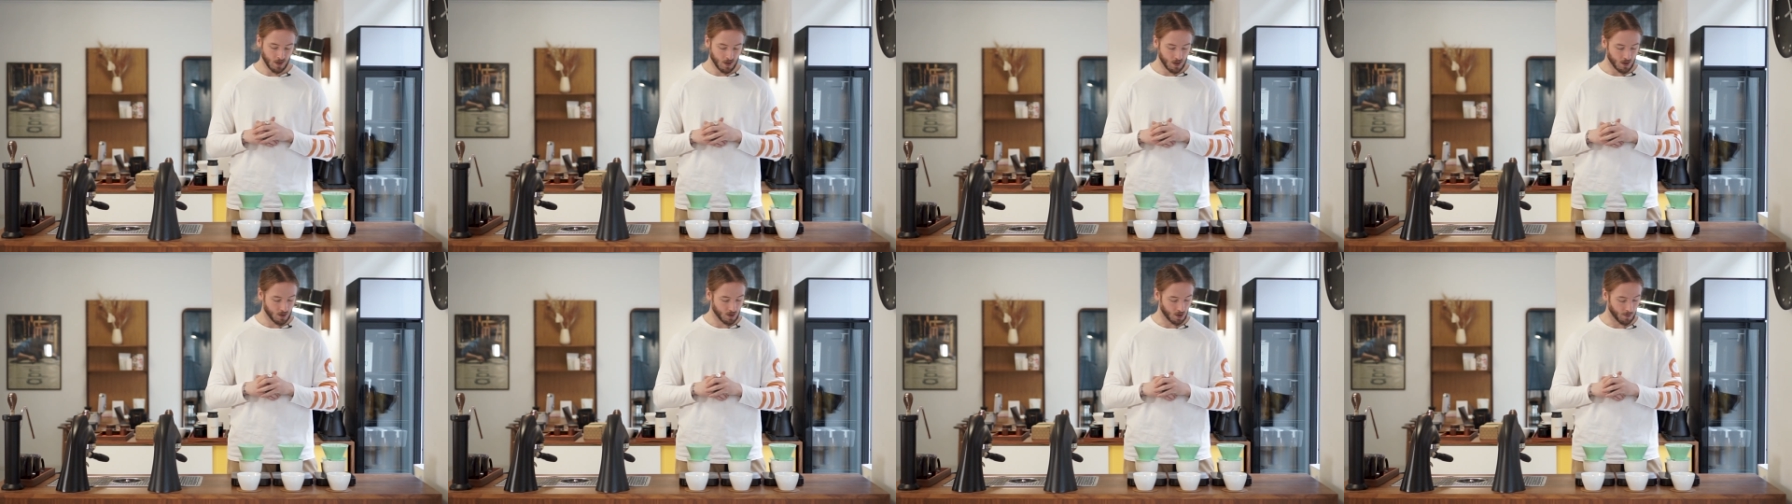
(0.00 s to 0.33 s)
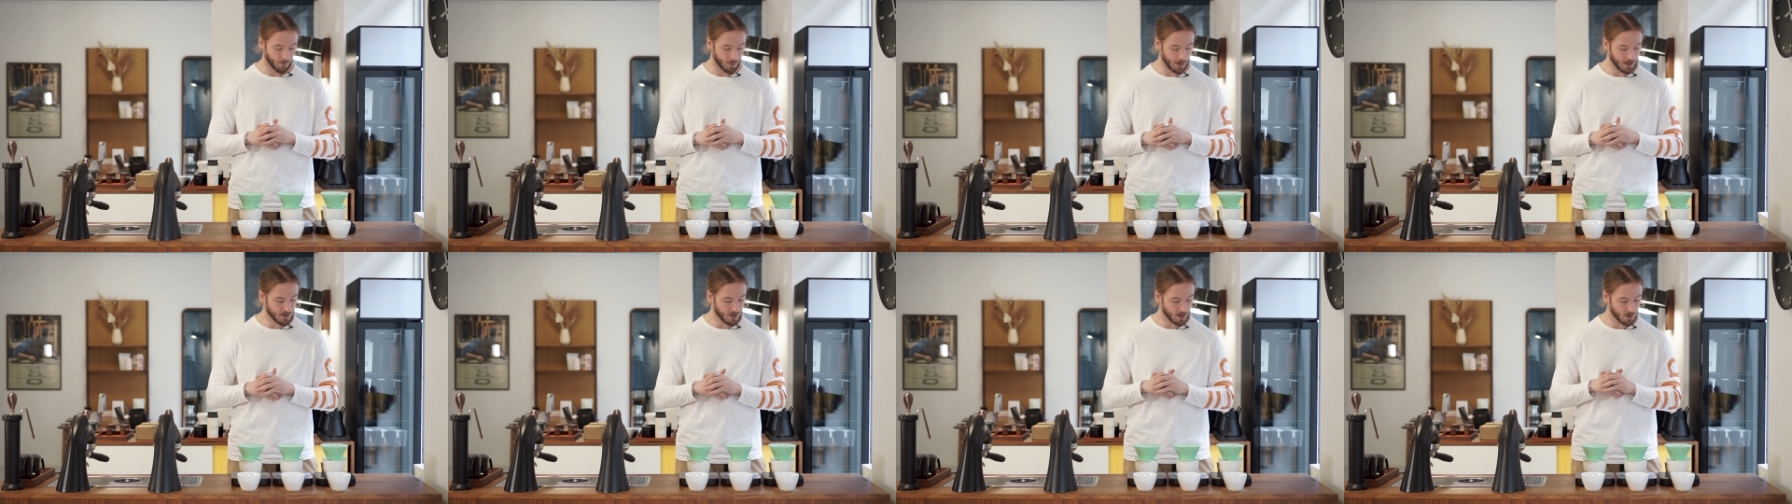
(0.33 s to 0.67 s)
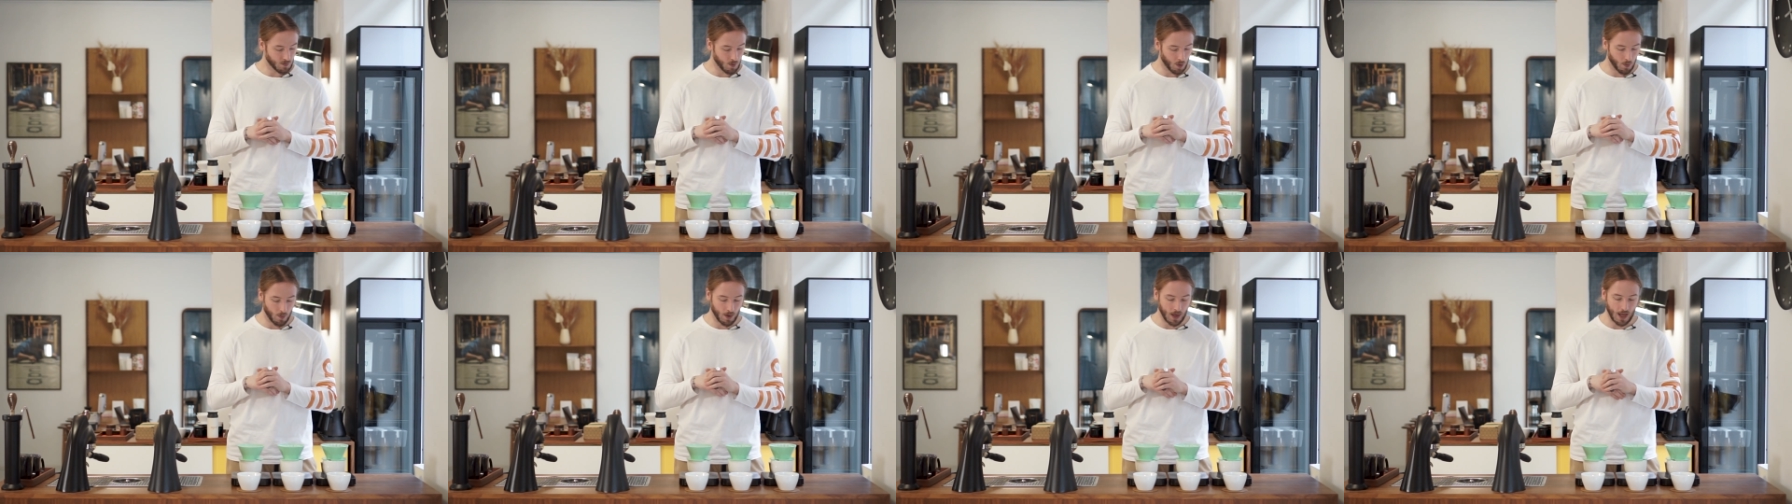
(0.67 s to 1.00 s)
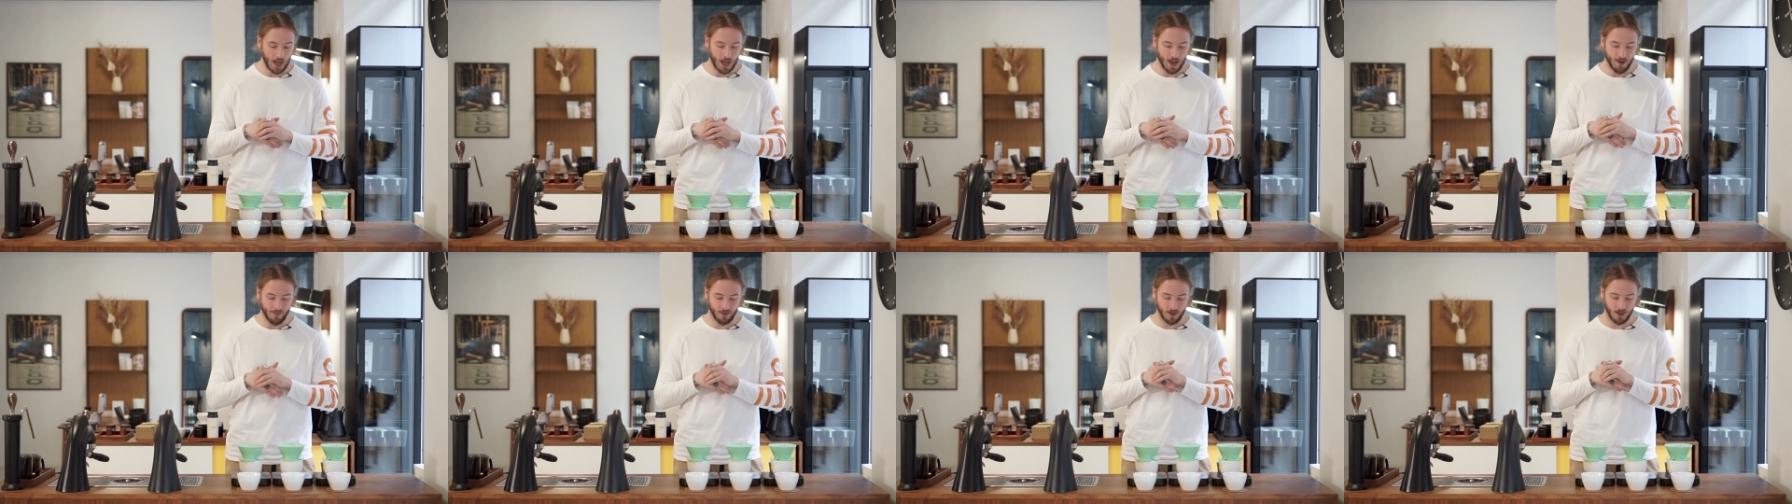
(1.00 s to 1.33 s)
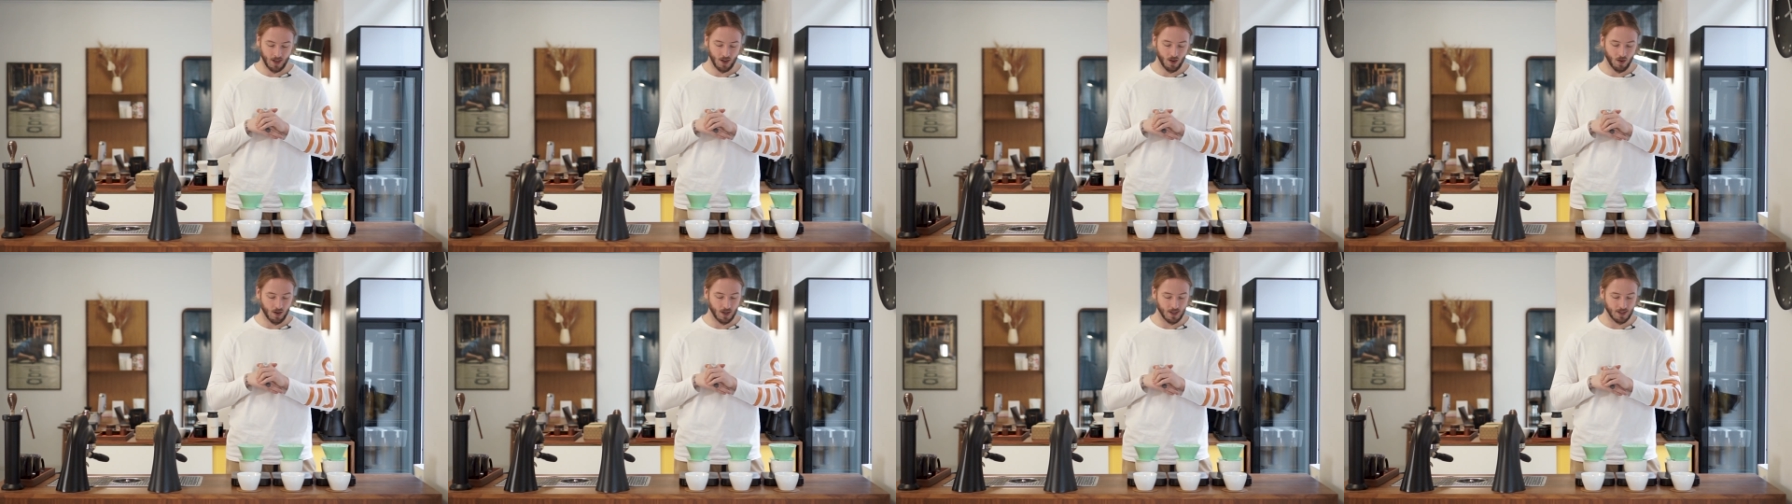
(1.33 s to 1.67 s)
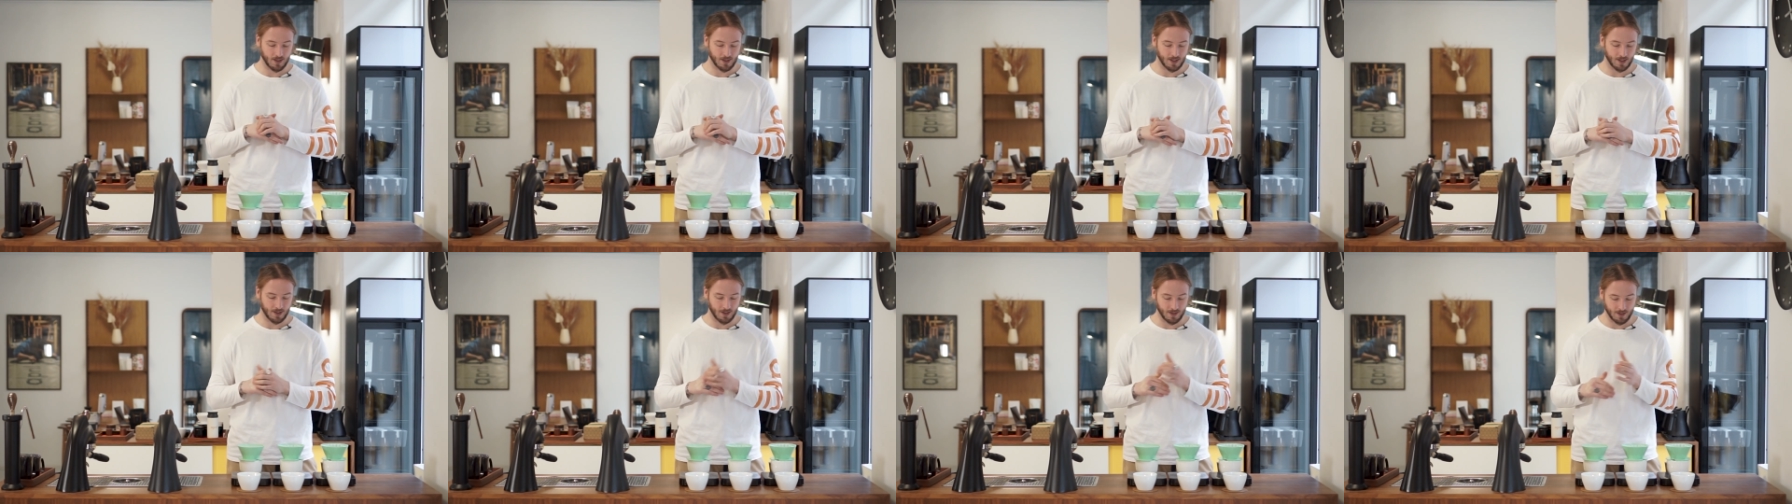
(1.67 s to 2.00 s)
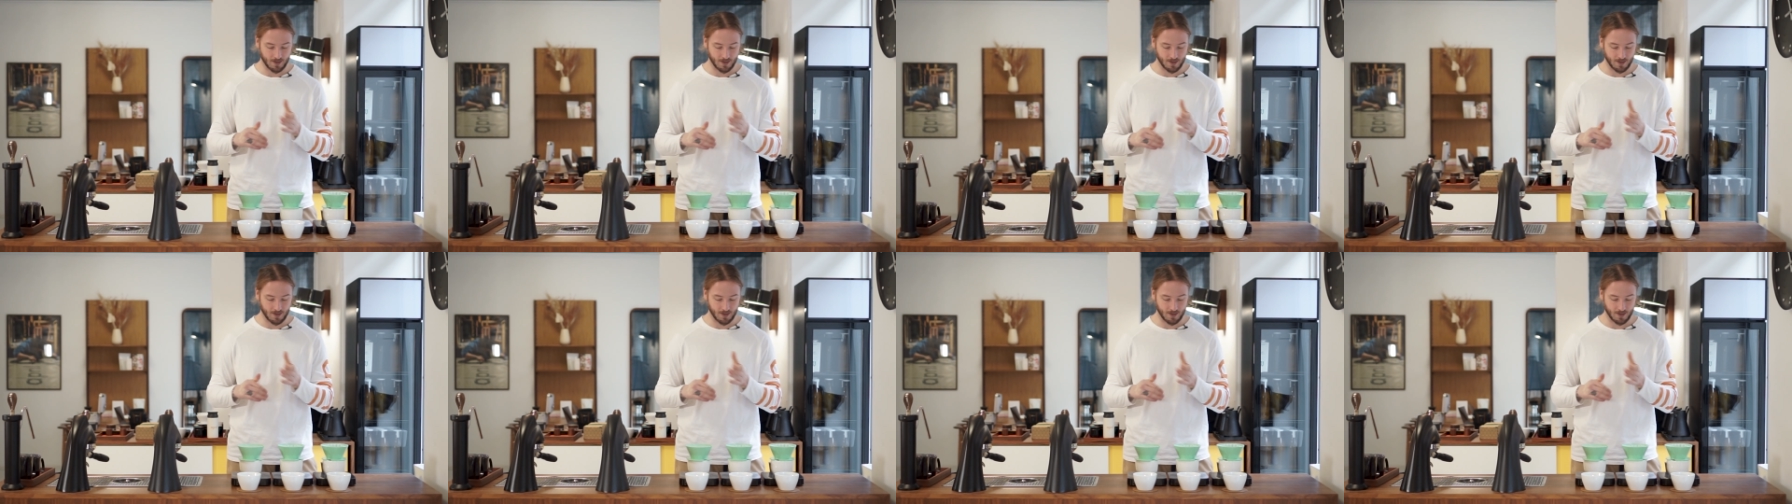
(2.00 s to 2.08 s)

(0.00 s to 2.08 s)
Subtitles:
So basically what we have here is that the